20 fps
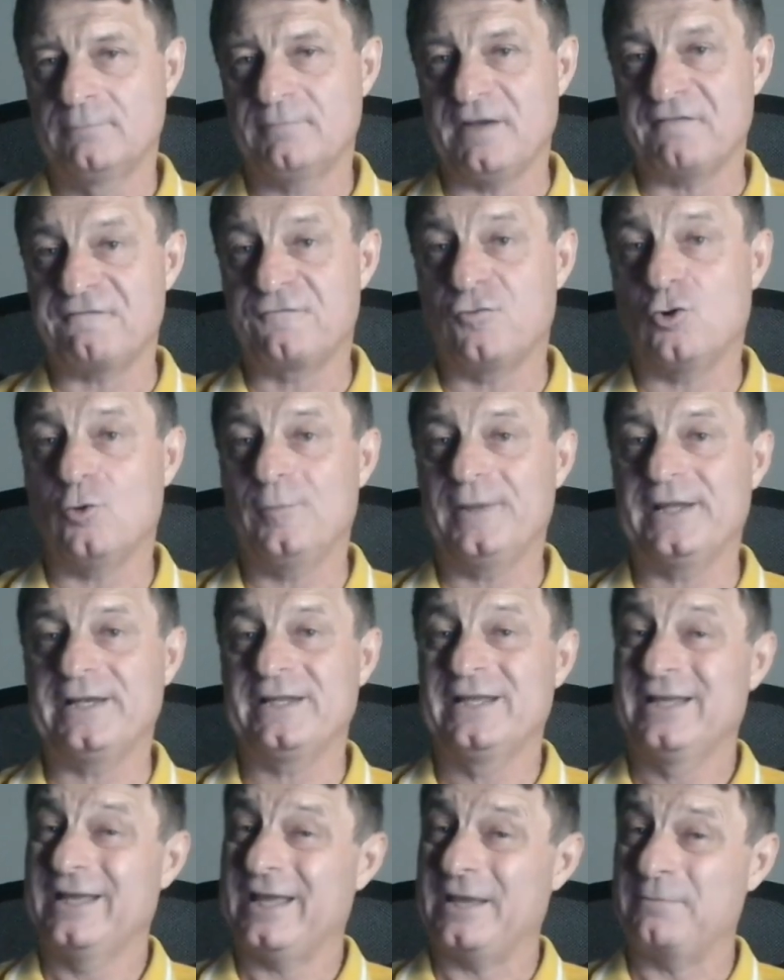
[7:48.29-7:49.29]

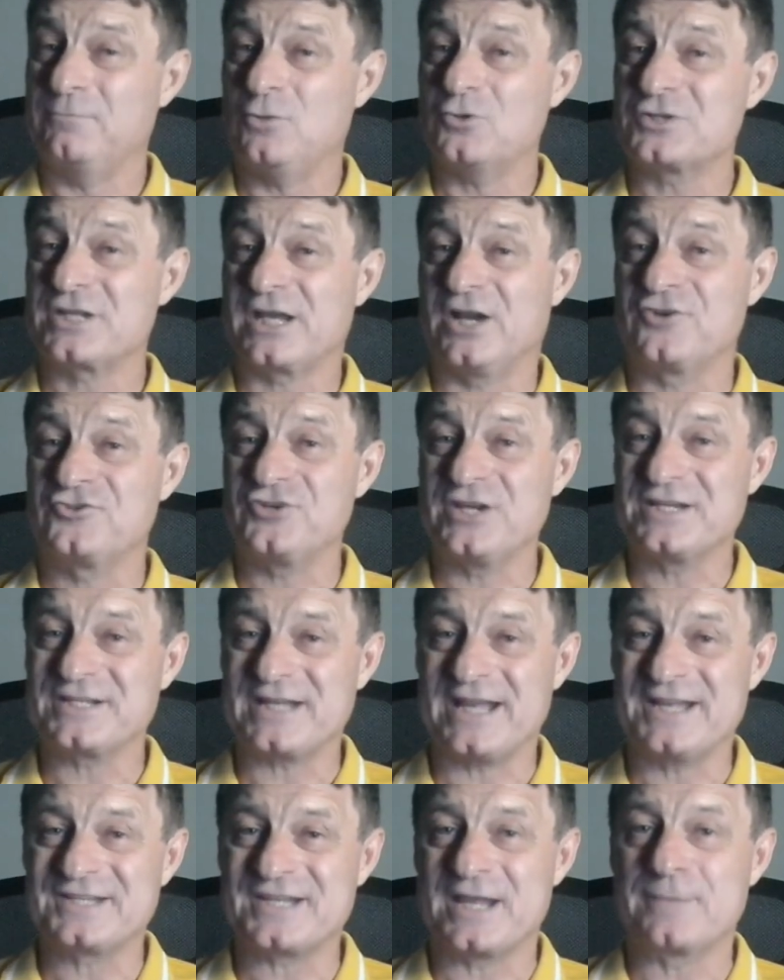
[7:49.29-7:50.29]
Metformin, in most countries,
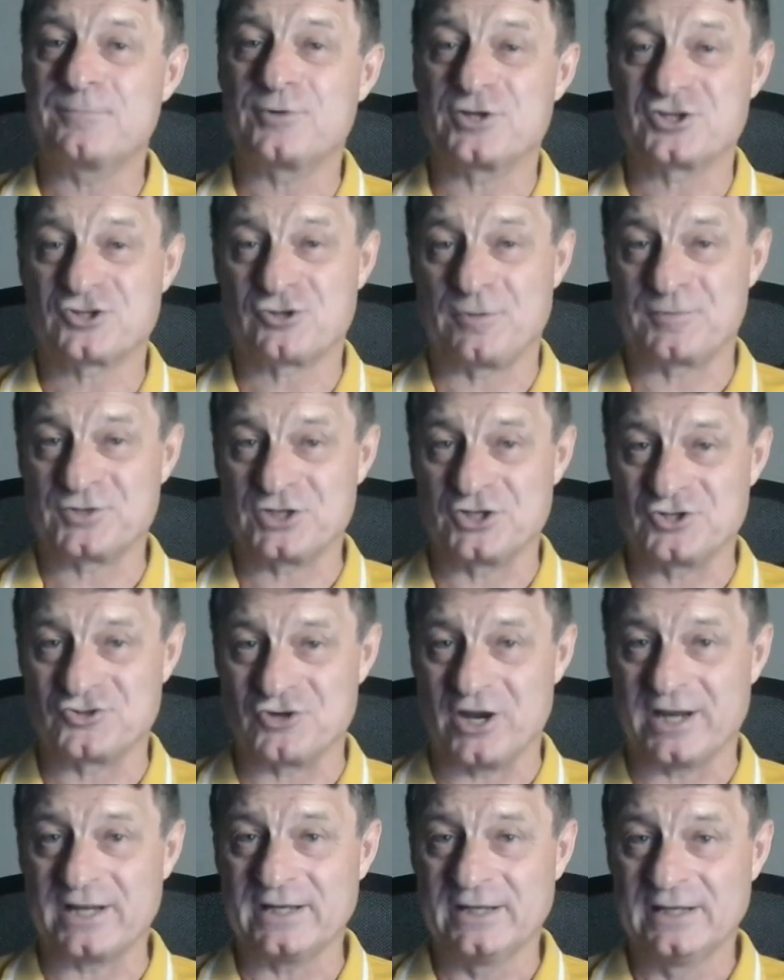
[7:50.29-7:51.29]
is a prescription
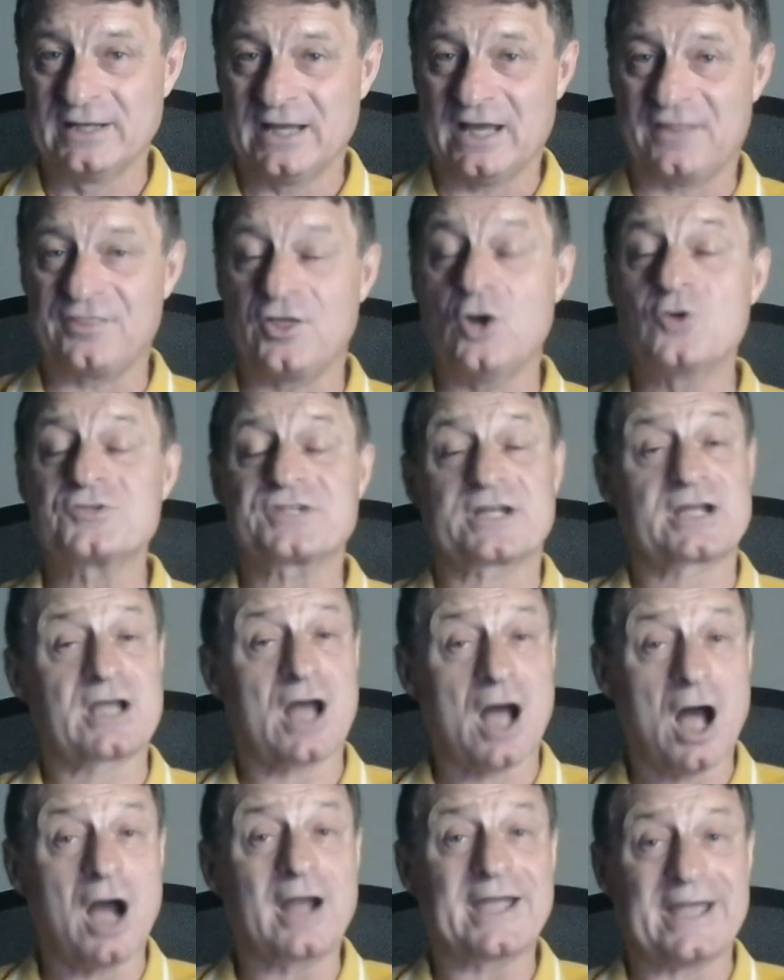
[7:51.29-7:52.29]
drug, and those that
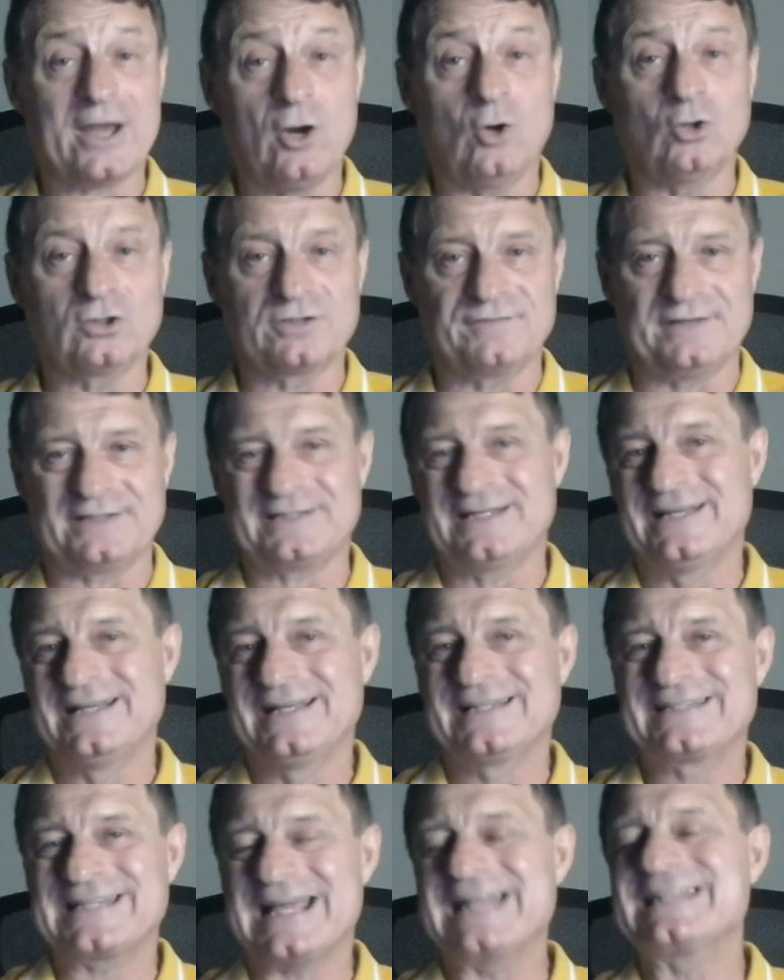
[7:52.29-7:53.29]
can't get hold of it
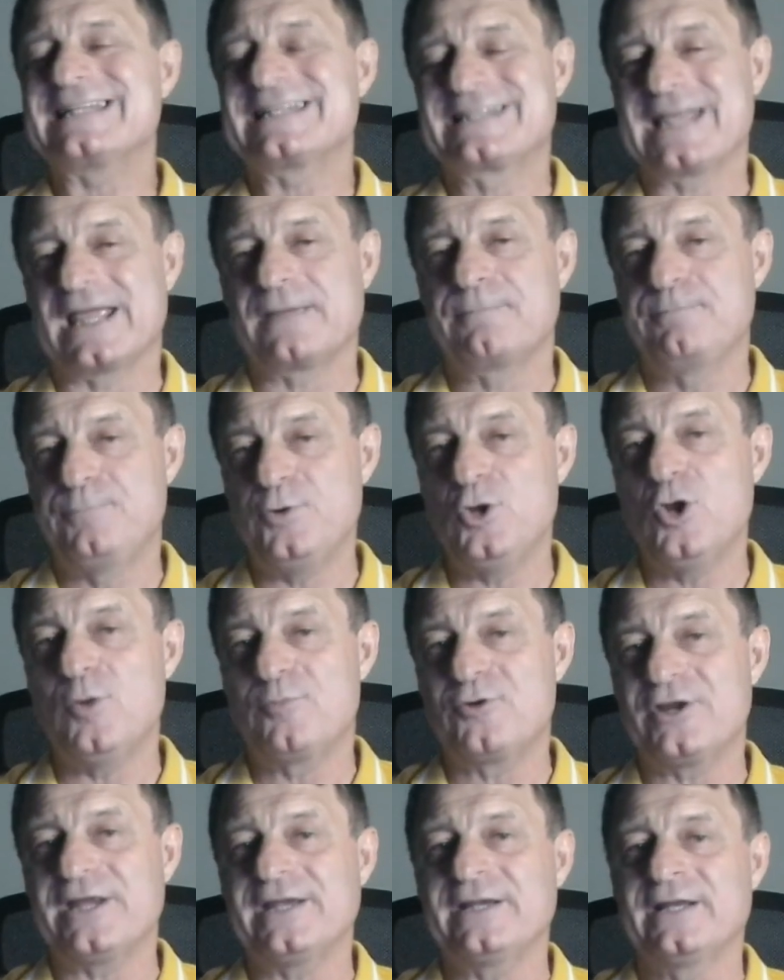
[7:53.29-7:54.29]
tend to take
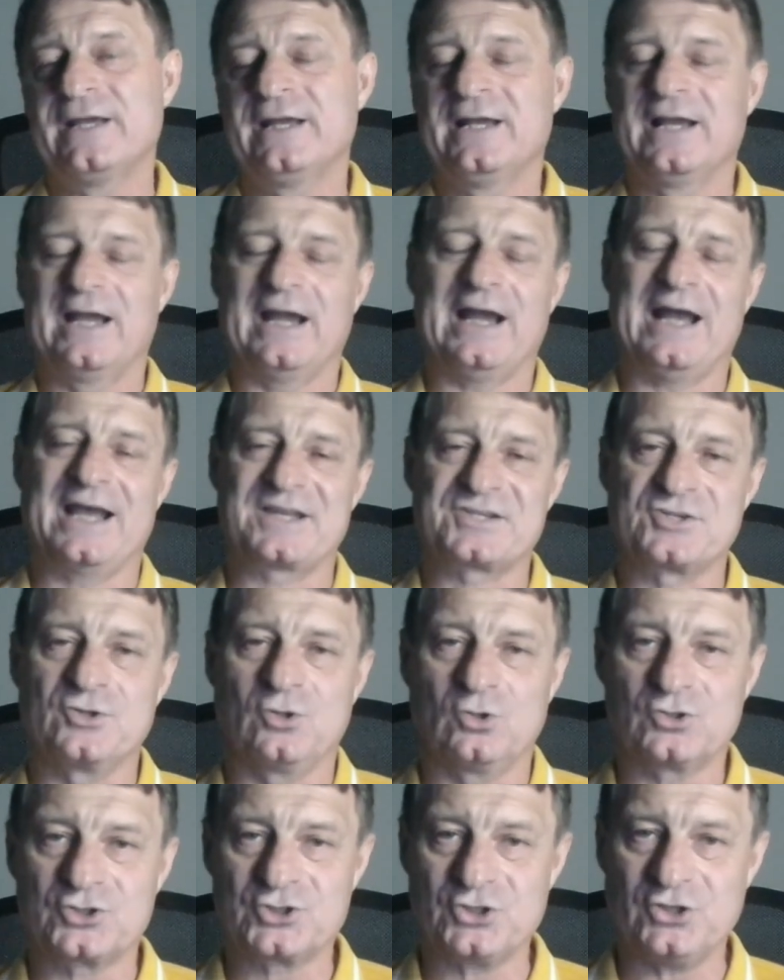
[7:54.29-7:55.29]
berberine as an
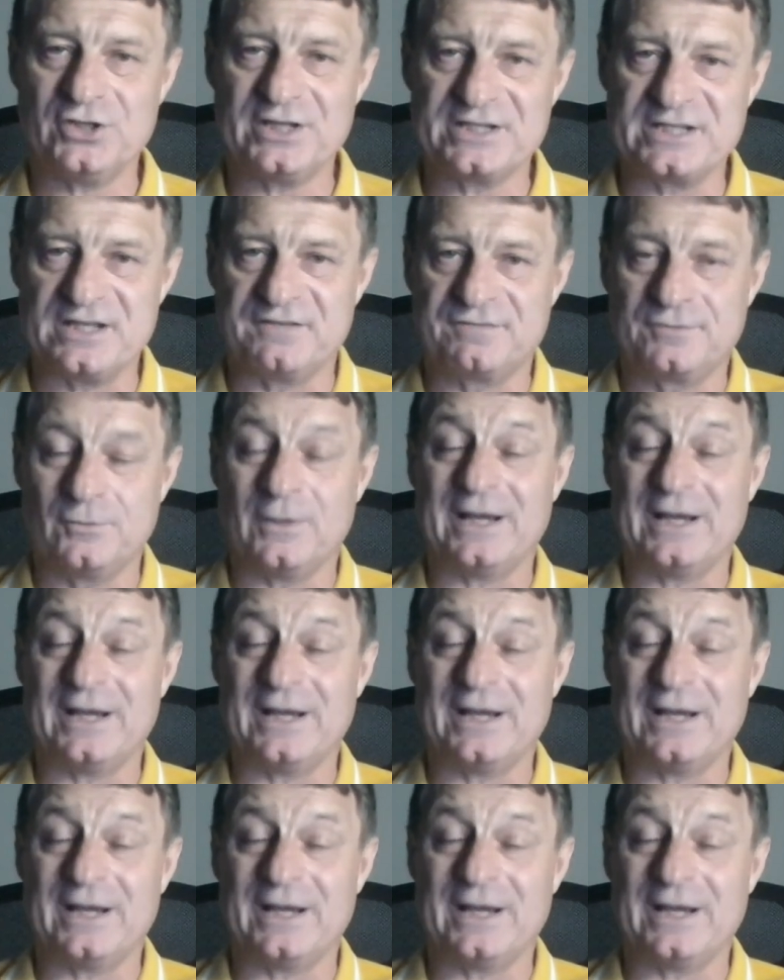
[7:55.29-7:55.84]
alternative.